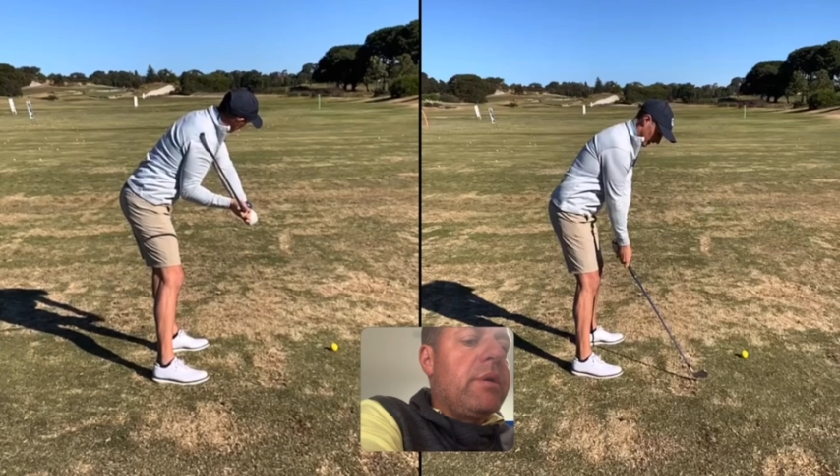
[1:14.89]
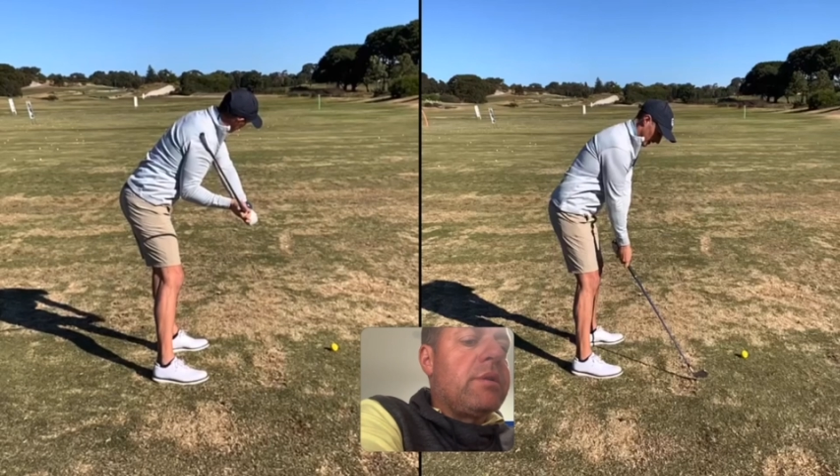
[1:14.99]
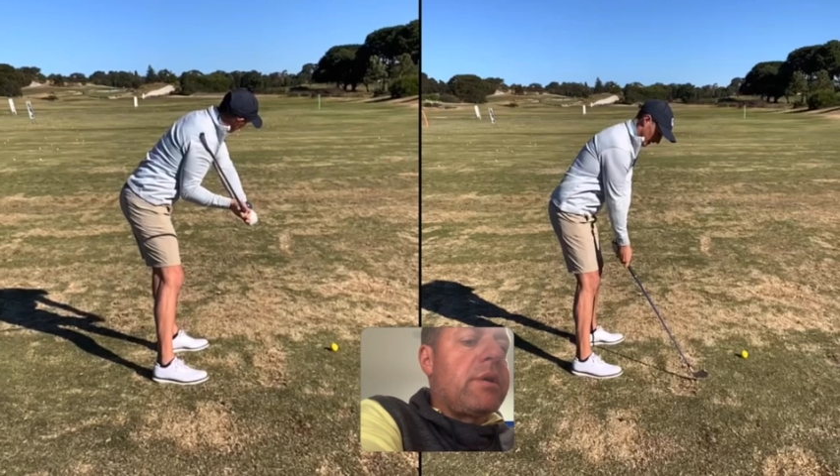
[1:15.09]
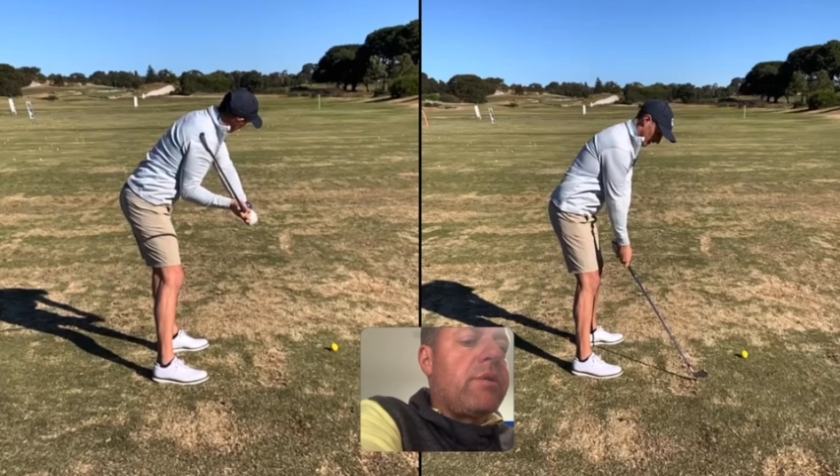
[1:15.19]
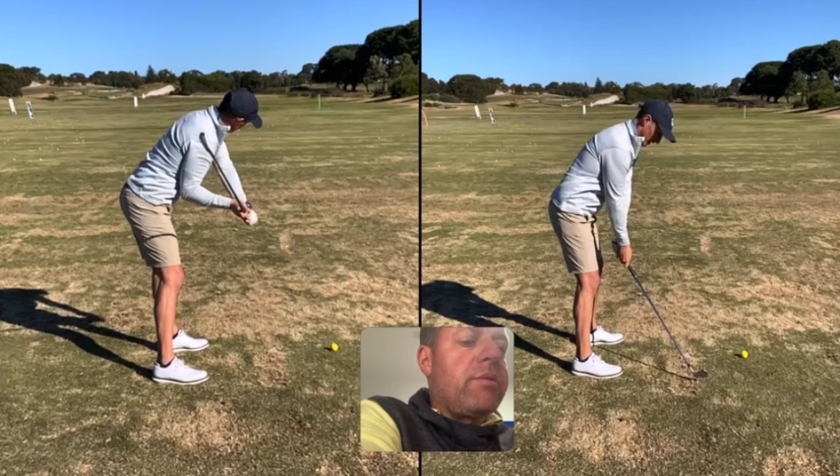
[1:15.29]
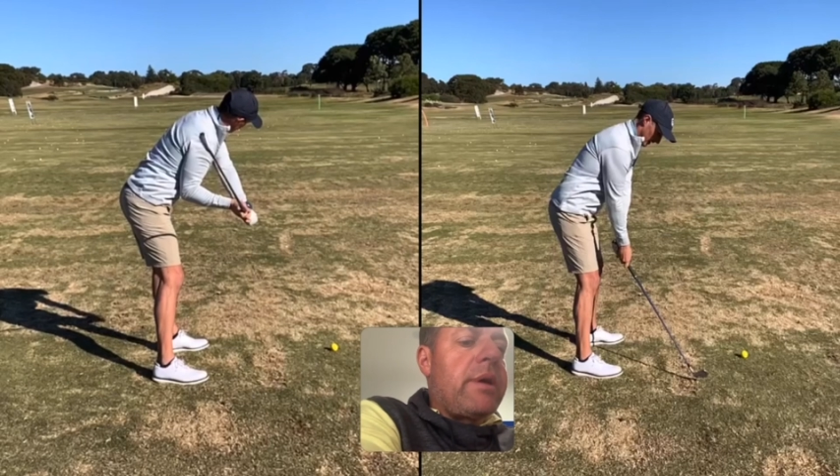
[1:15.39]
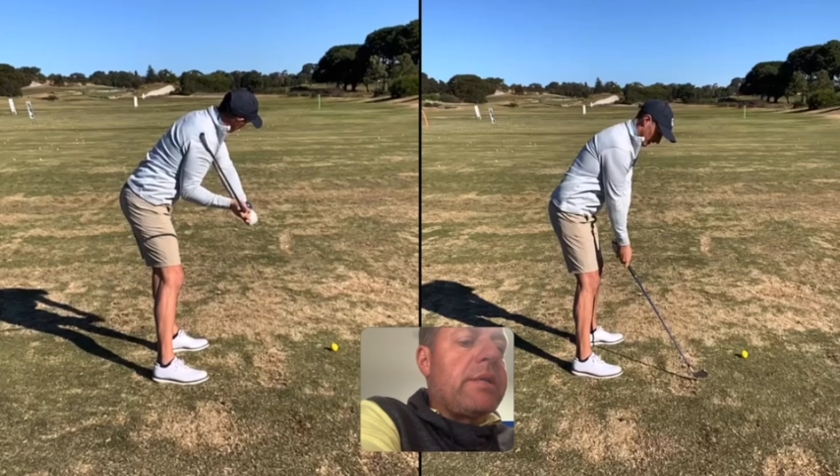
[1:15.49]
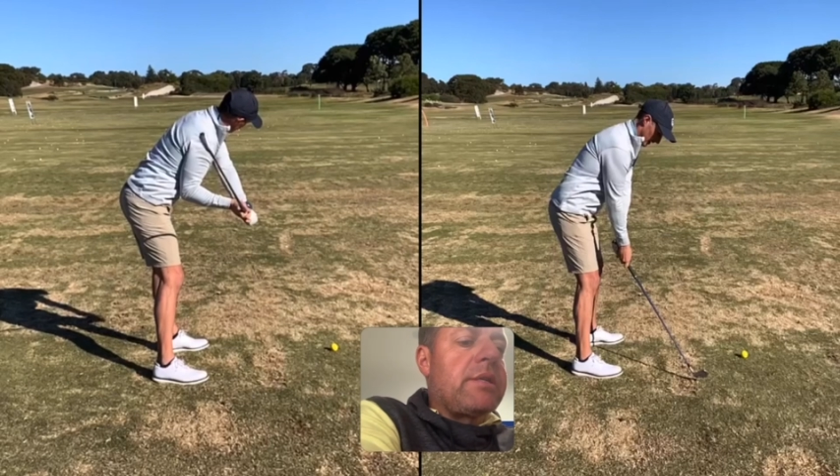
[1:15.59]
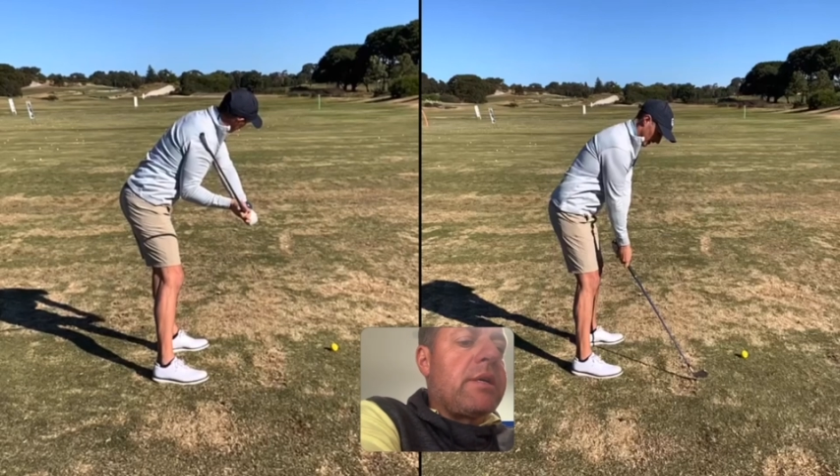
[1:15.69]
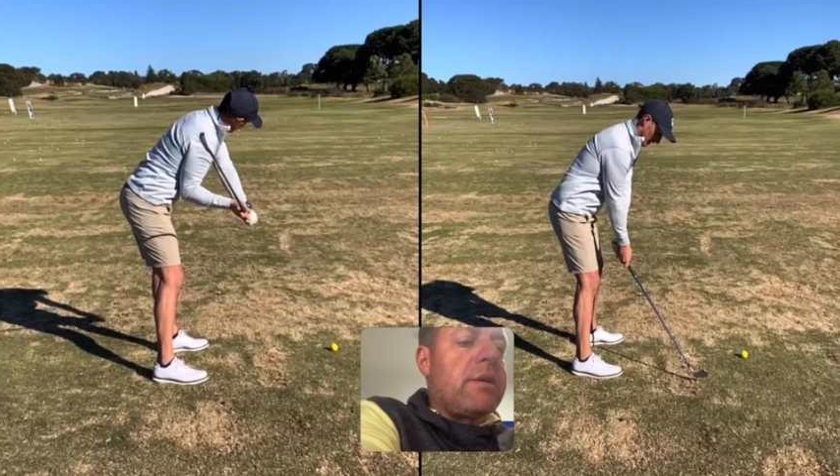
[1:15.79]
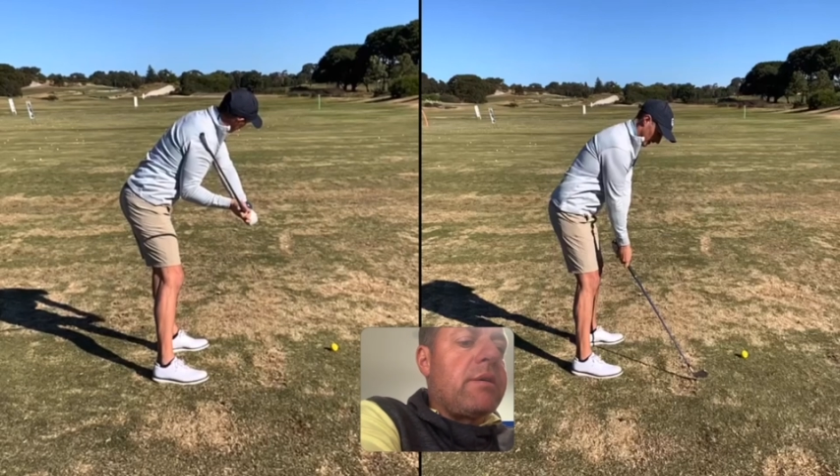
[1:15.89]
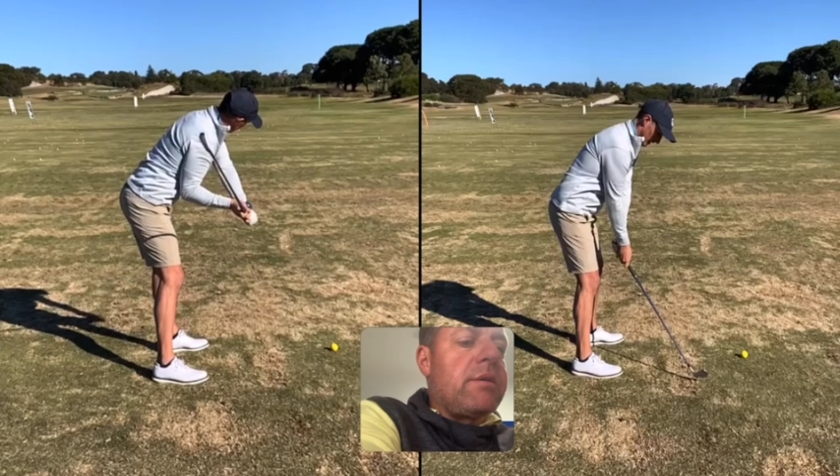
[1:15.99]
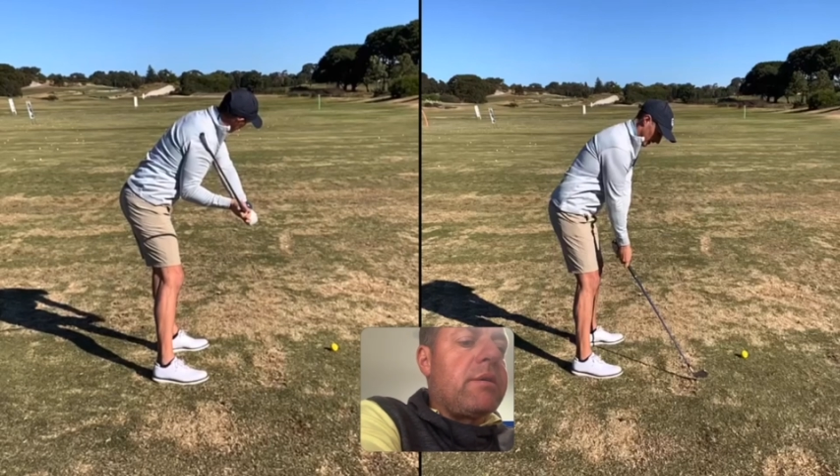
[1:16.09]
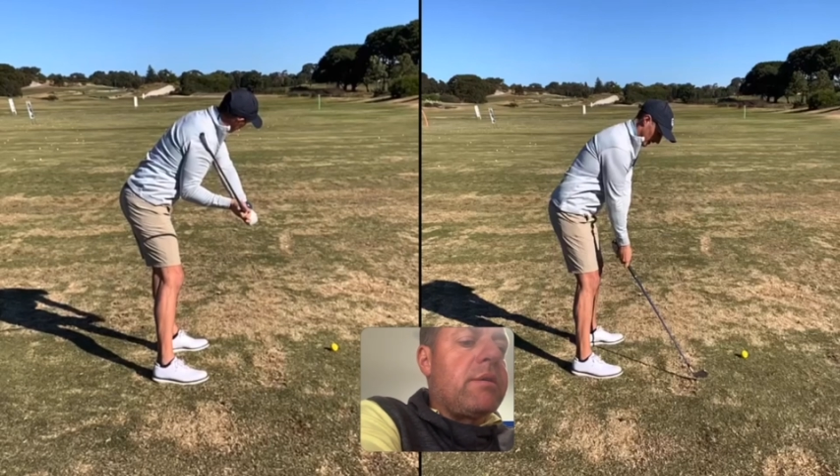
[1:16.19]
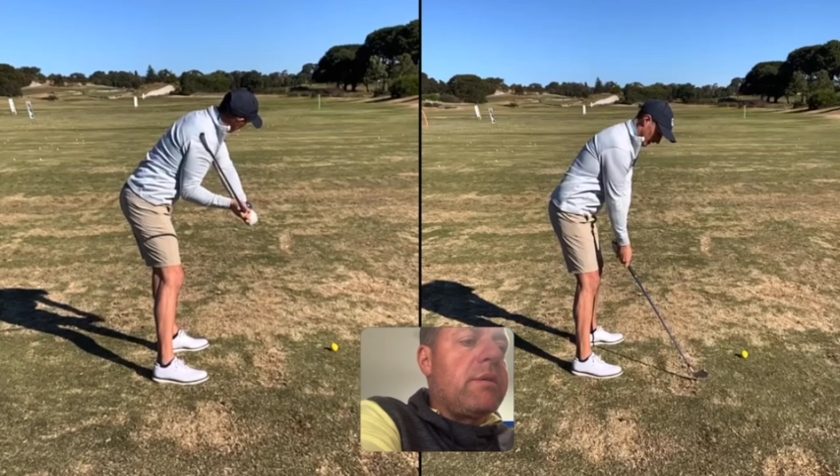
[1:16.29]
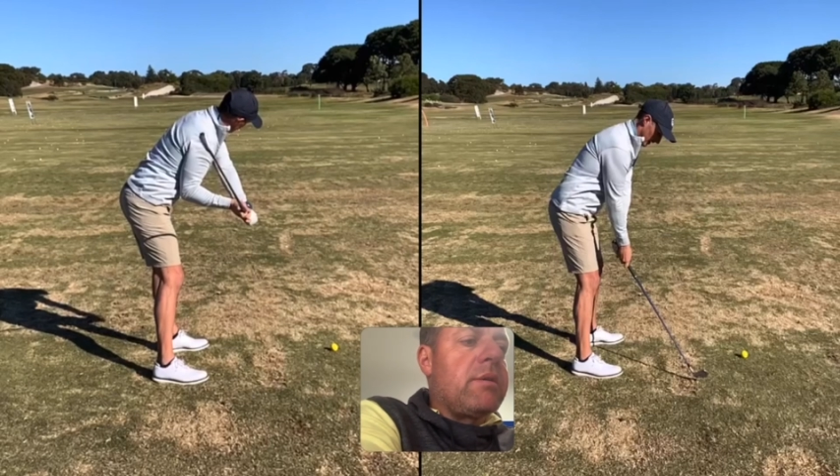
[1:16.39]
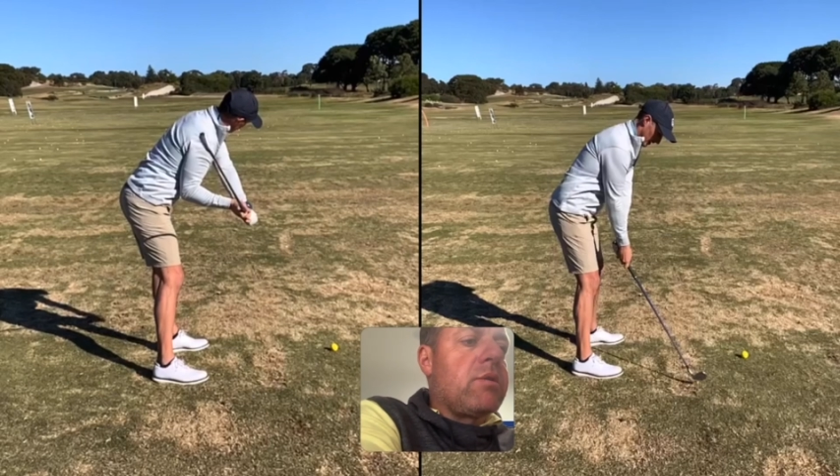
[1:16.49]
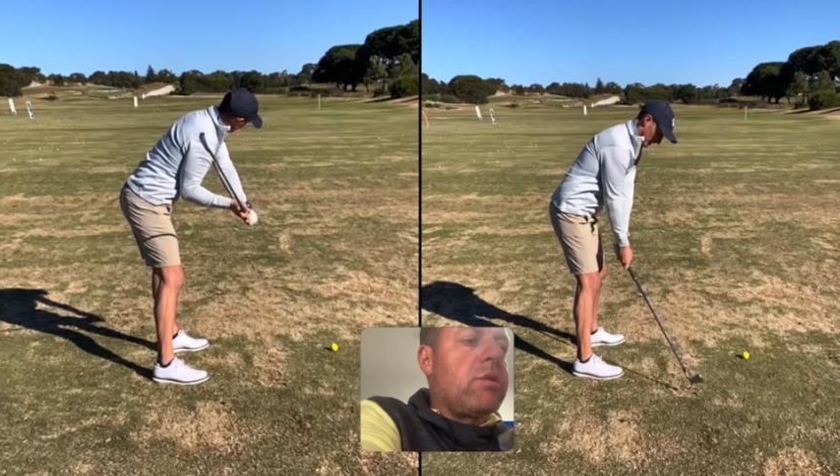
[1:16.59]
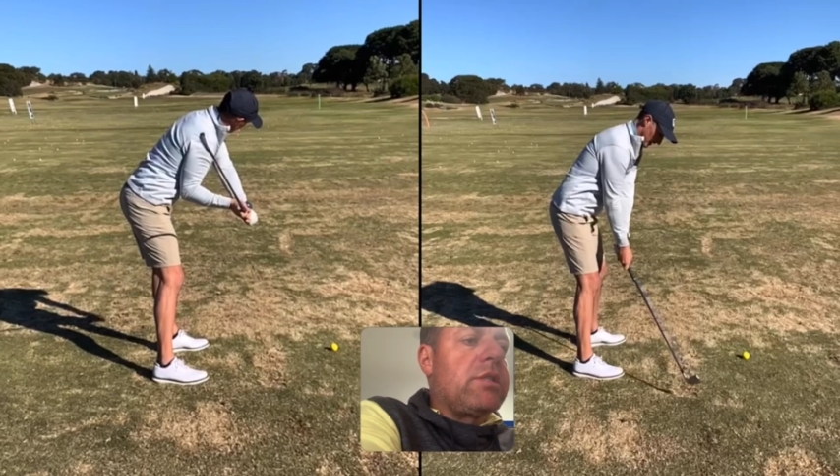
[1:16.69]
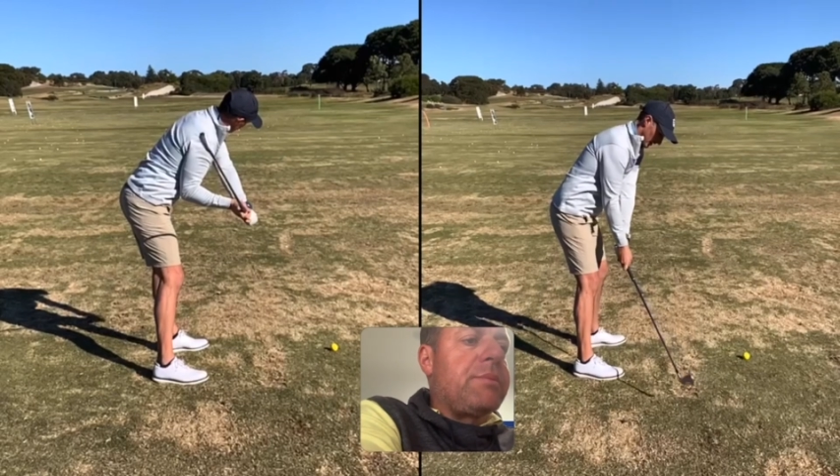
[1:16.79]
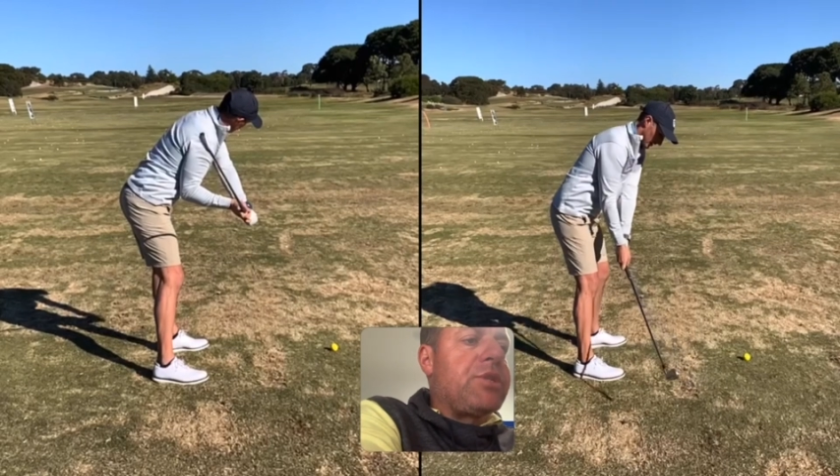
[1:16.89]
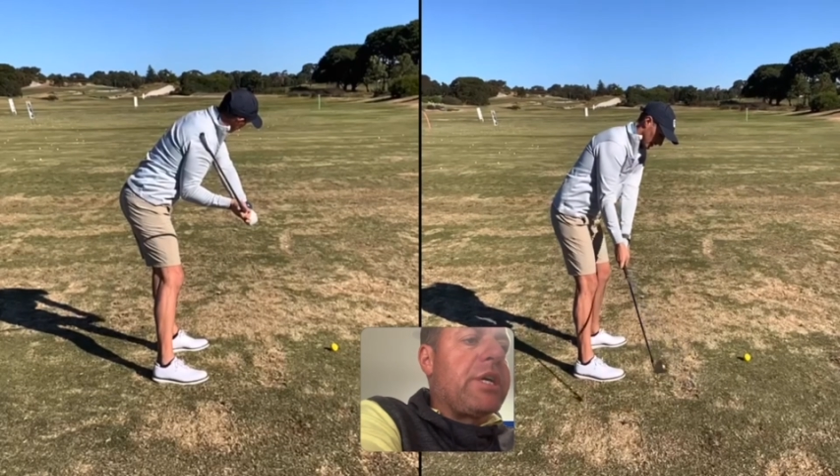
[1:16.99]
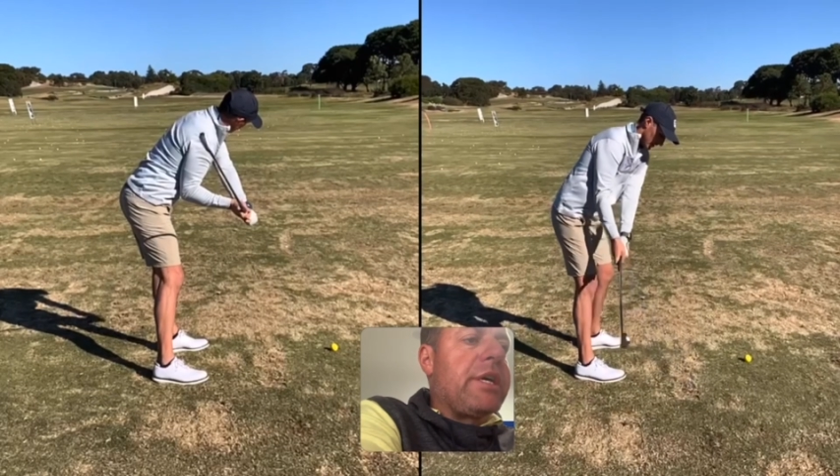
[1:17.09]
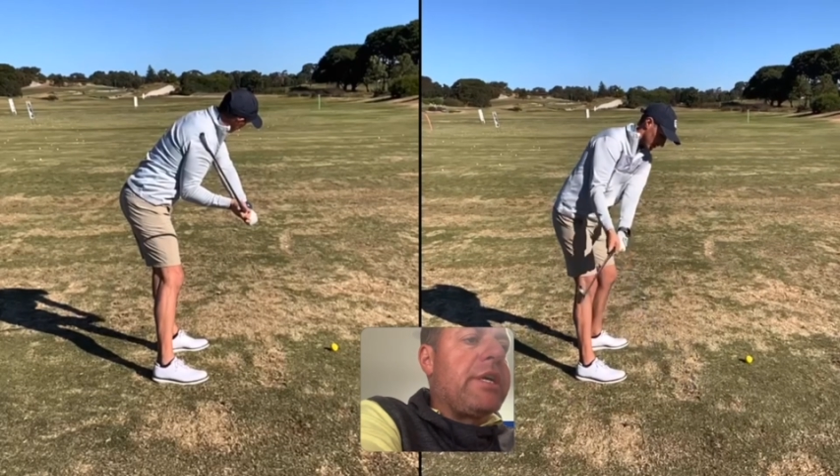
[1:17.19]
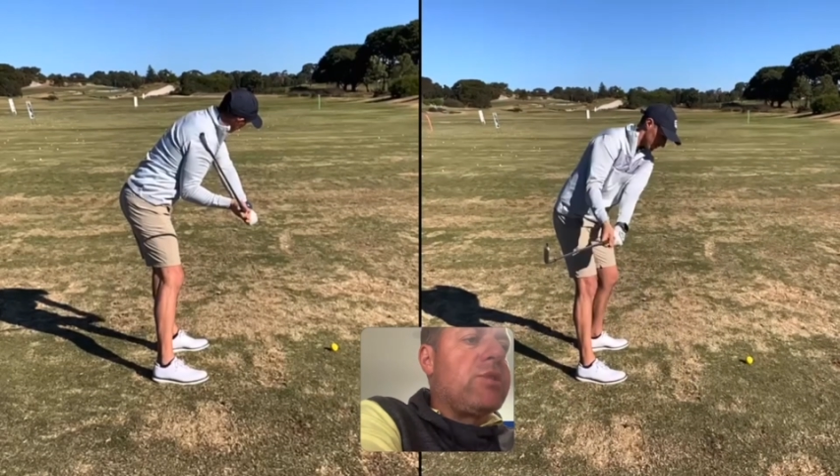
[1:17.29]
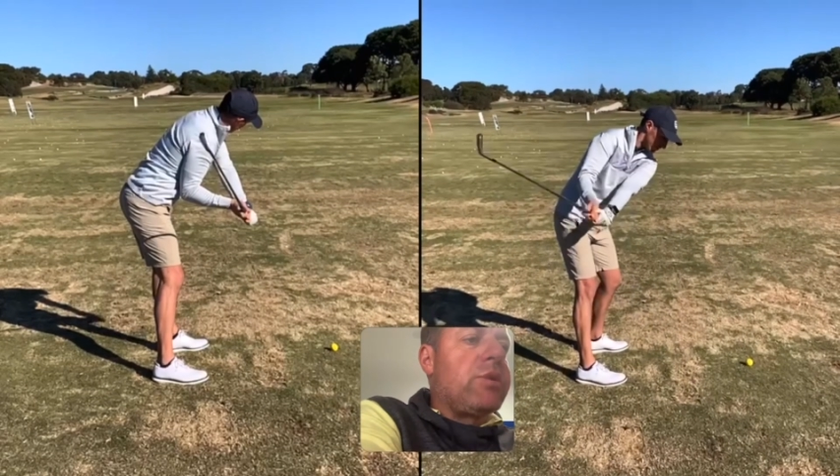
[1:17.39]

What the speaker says: So as a concept change,